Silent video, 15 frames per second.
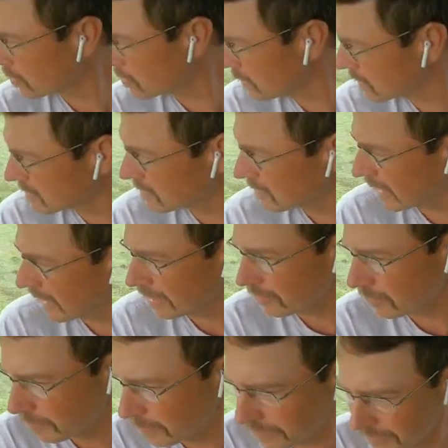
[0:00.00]
Let's see a
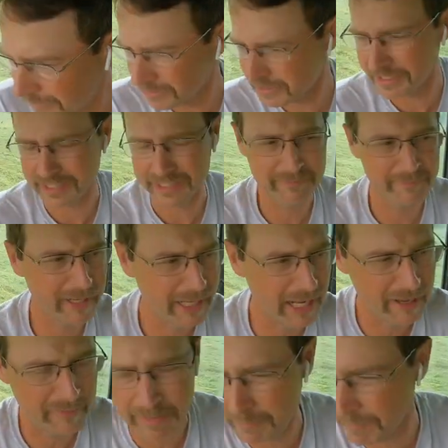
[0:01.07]
little. Looks like it may
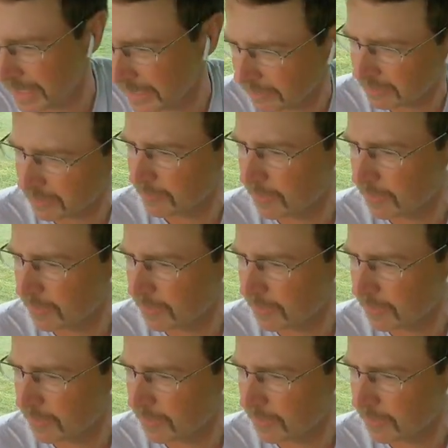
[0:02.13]
have to be making a little